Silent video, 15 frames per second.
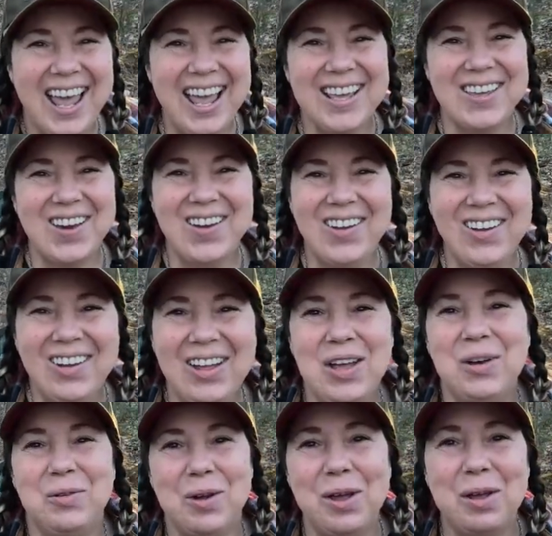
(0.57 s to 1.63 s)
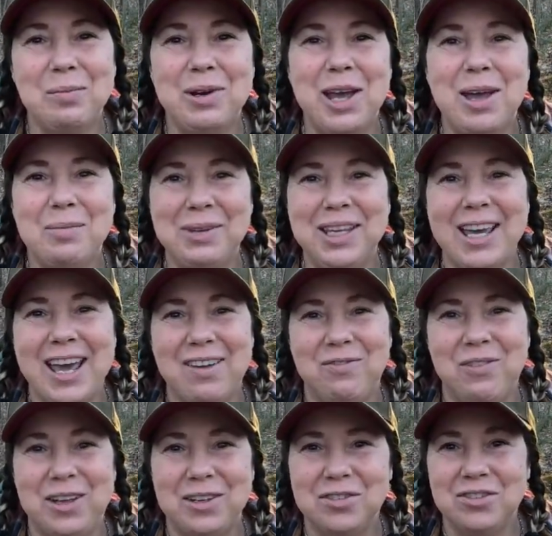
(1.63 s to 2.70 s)
Hey y'all, welcome to Humming
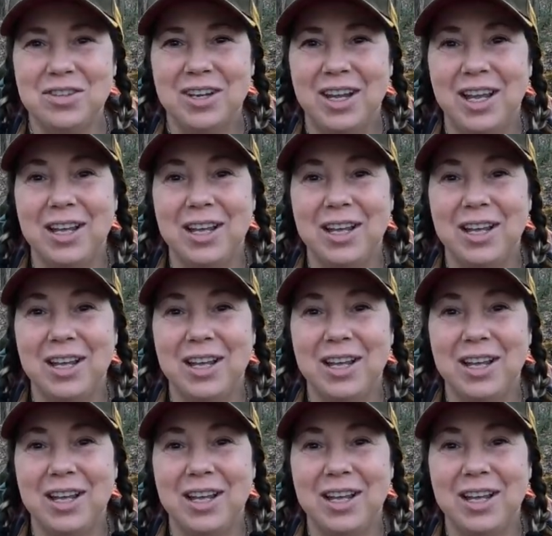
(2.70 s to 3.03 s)
Catfish.